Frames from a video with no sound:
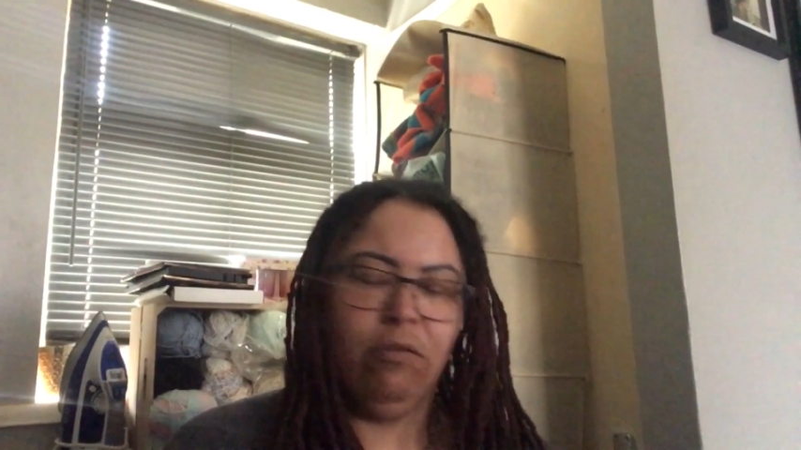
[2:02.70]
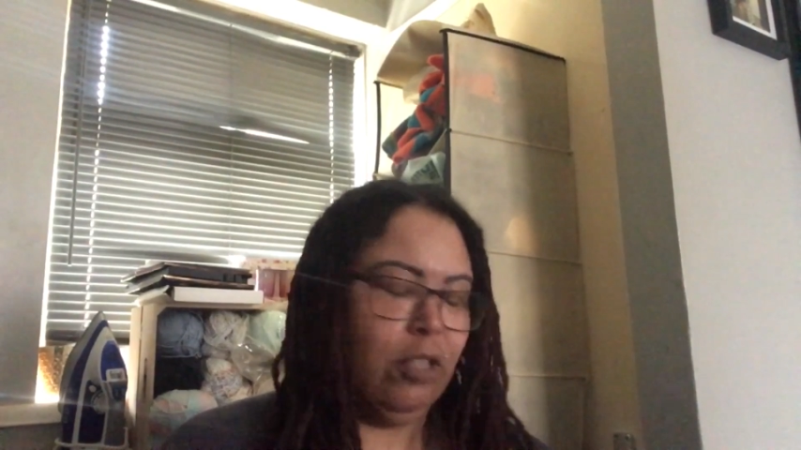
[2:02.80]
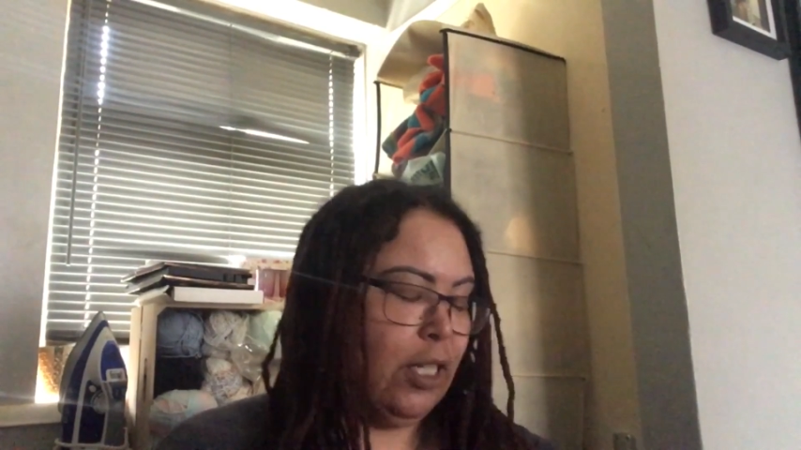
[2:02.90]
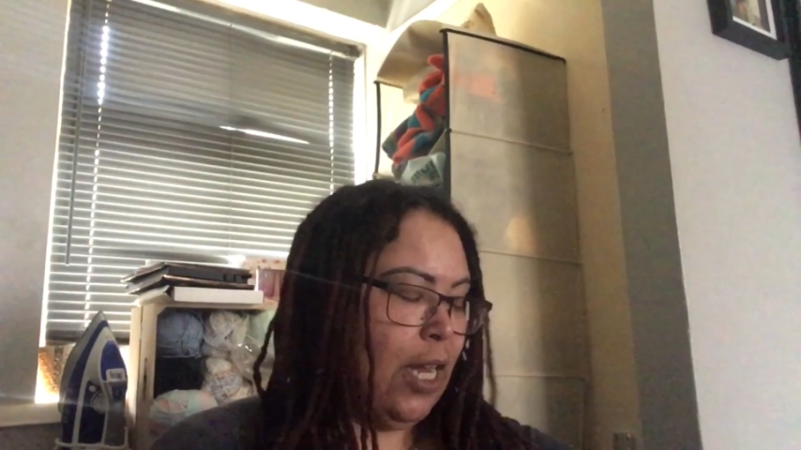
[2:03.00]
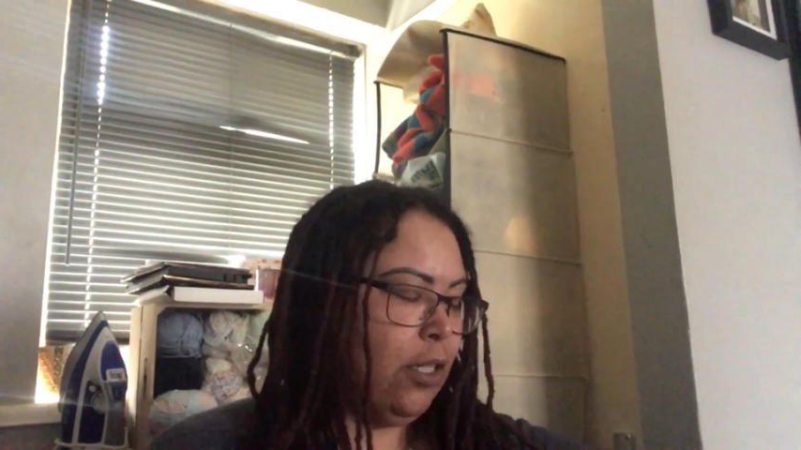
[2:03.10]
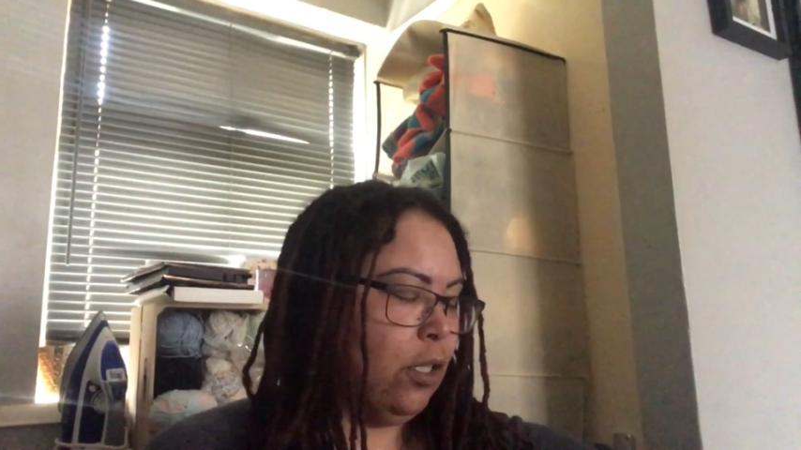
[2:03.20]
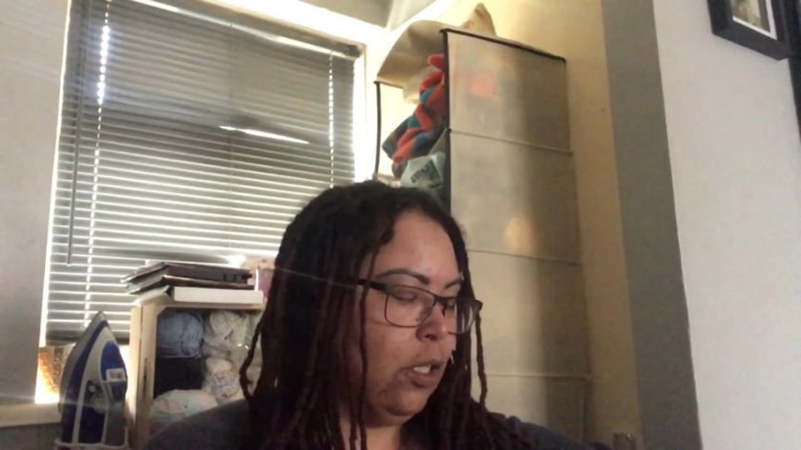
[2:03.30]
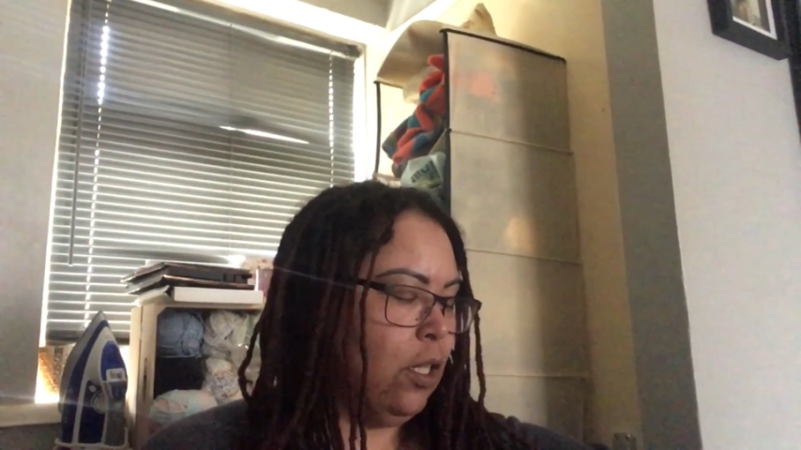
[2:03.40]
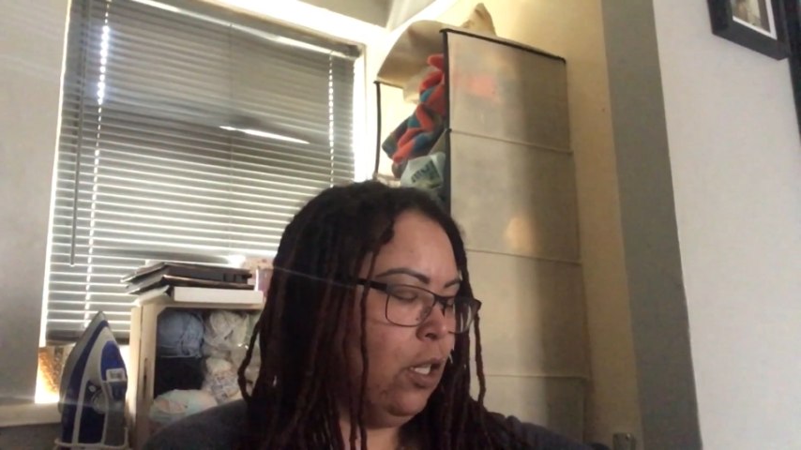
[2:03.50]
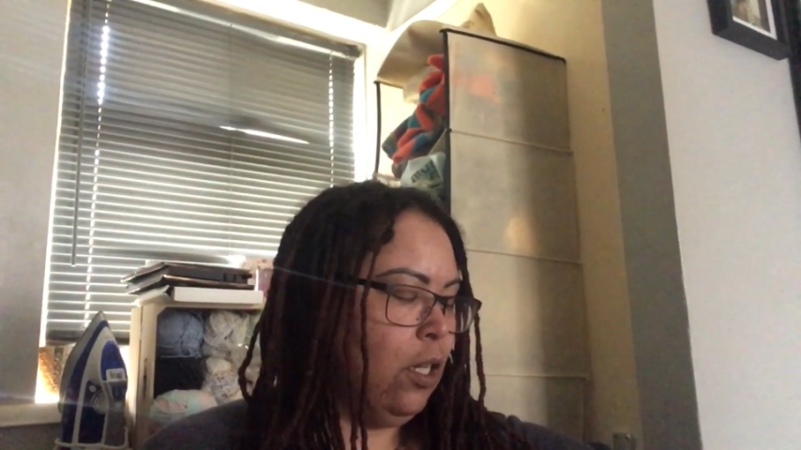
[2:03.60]
Today's,
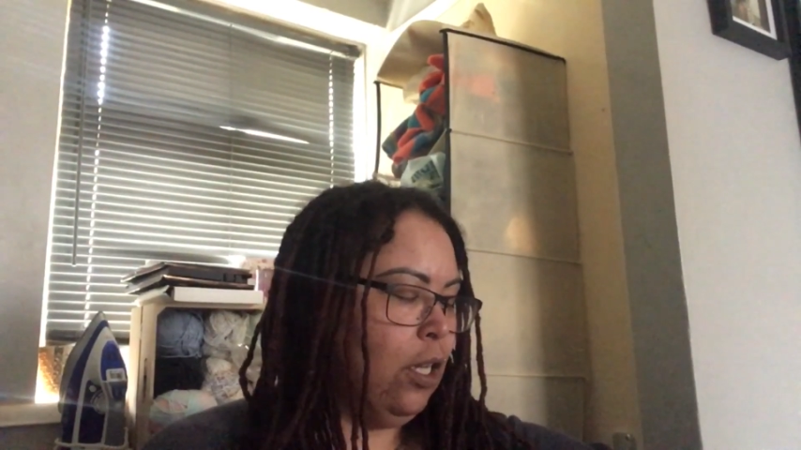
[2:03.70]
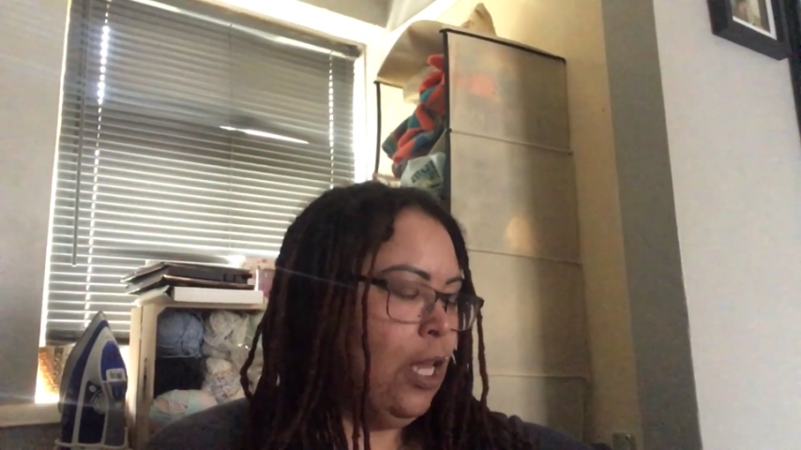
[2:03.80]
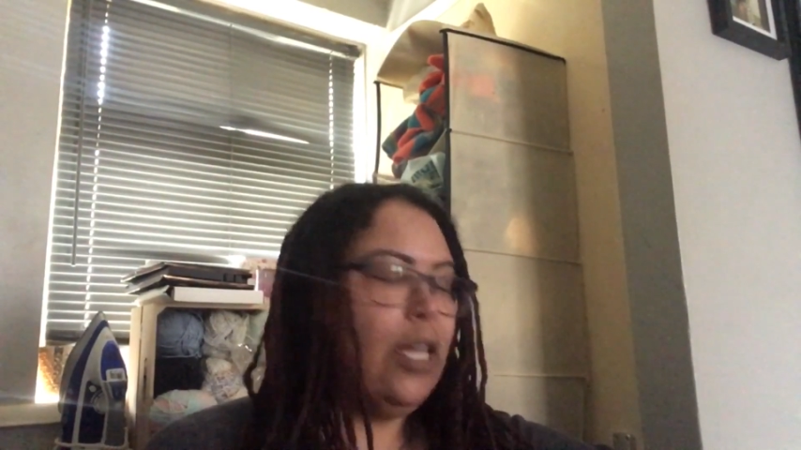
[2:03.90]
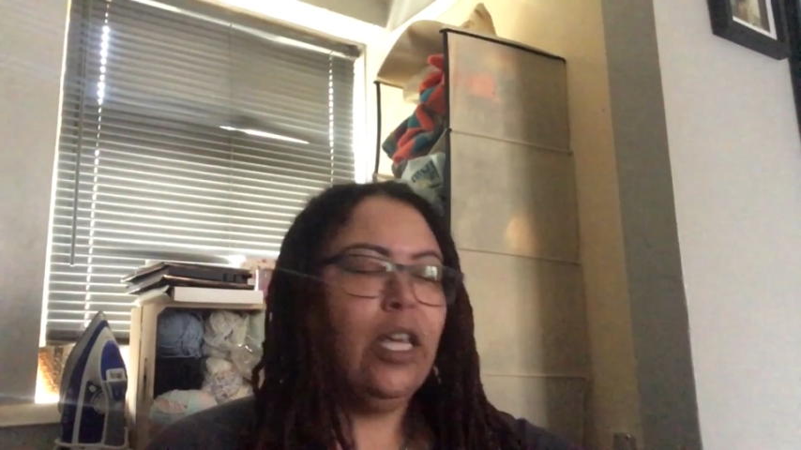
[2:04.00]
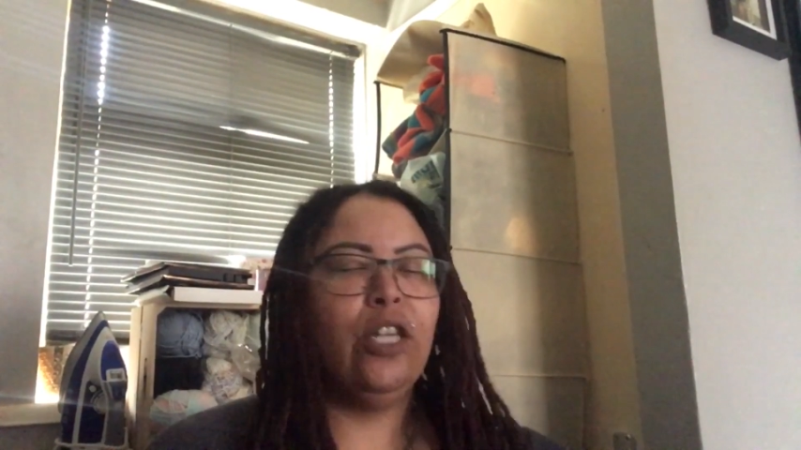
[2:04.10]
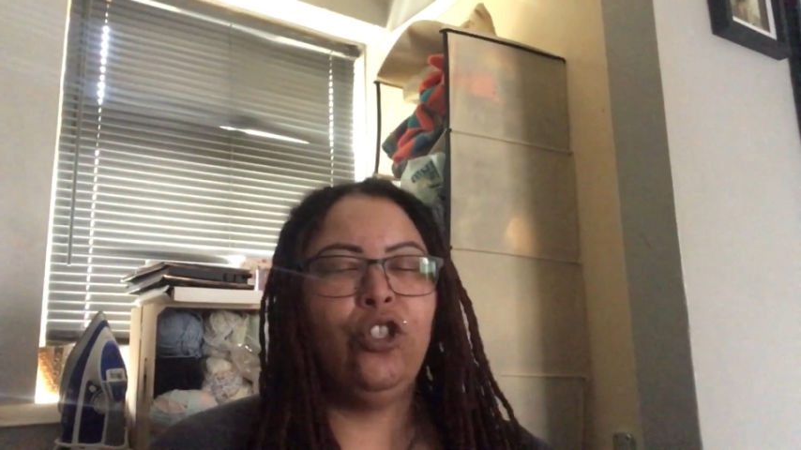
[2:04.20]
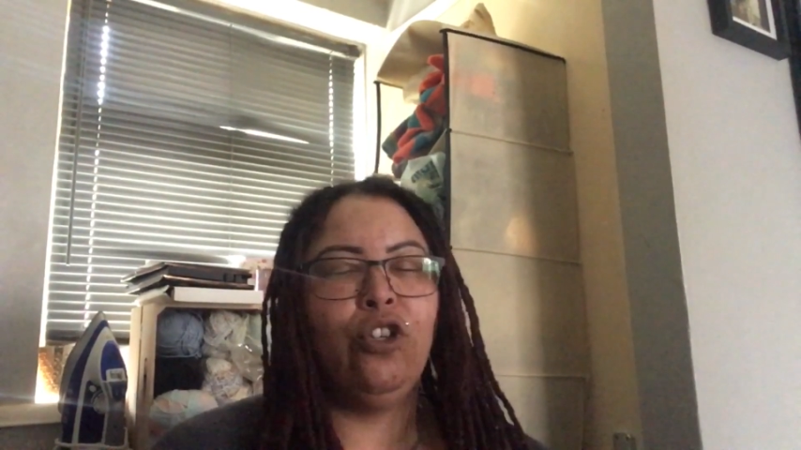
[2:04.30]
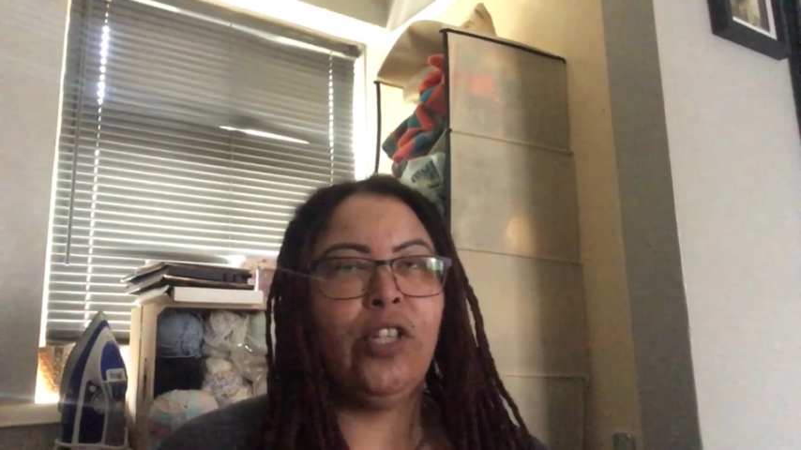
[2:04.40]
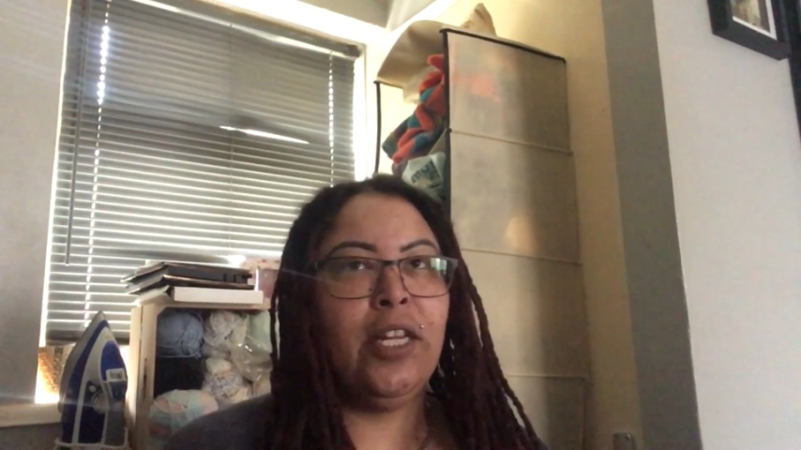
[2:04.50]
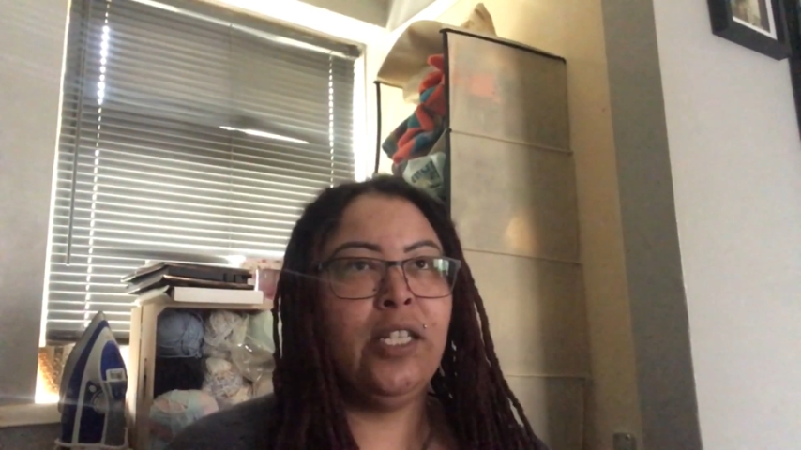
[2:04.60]

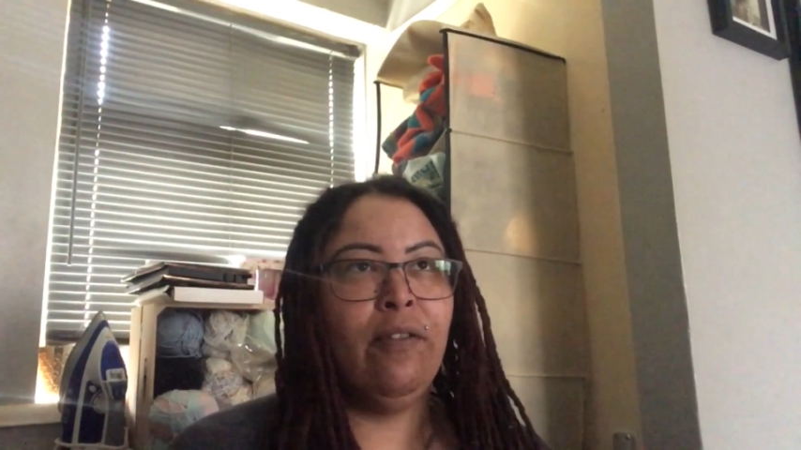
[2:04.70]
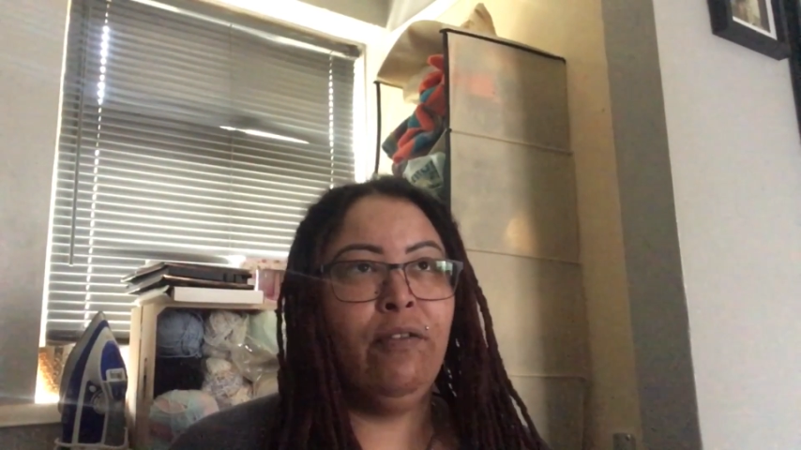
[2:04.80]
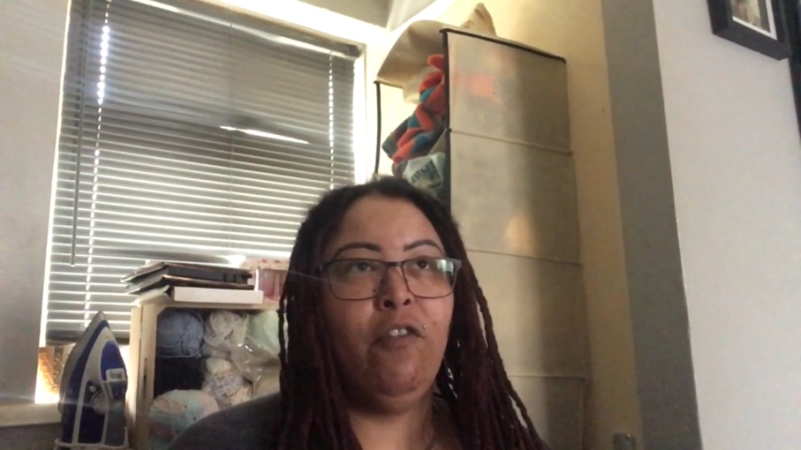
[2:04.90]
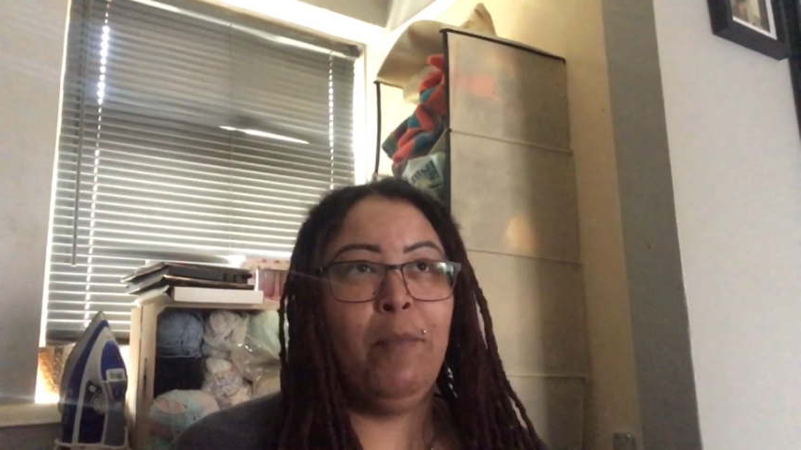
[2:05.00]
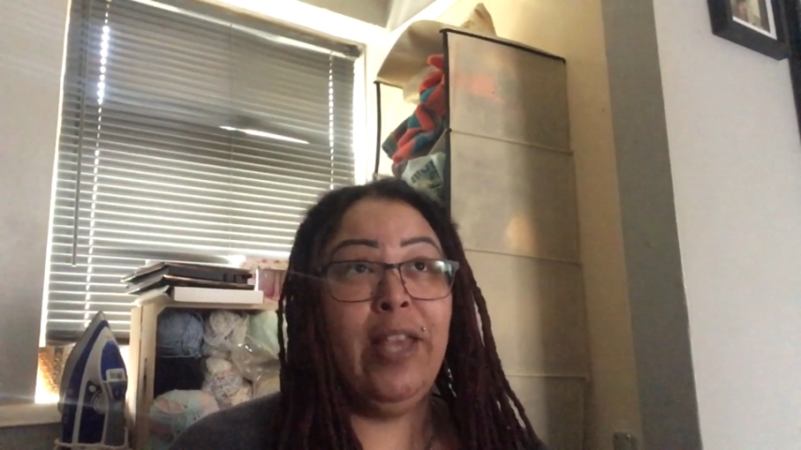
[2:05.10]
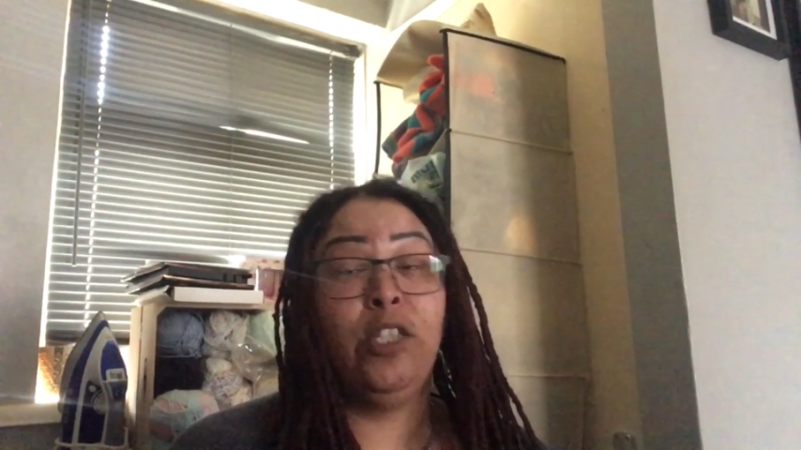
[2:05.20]
Tuesday the 7th of May,